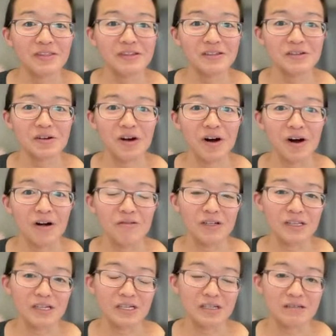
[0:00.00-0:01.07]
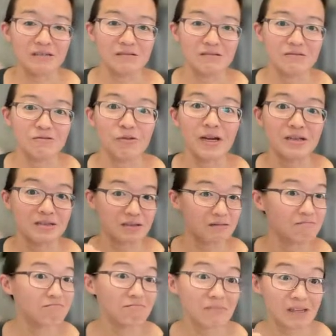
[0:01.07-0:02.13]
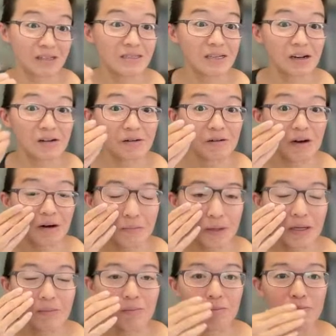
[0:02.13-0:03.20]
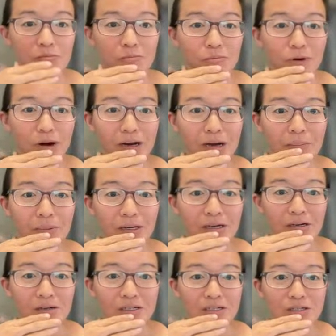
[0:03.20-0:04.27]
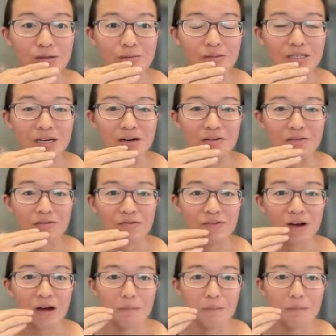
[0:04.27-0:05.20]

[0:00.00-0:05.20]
these are all really great things that are being brought up here in terms of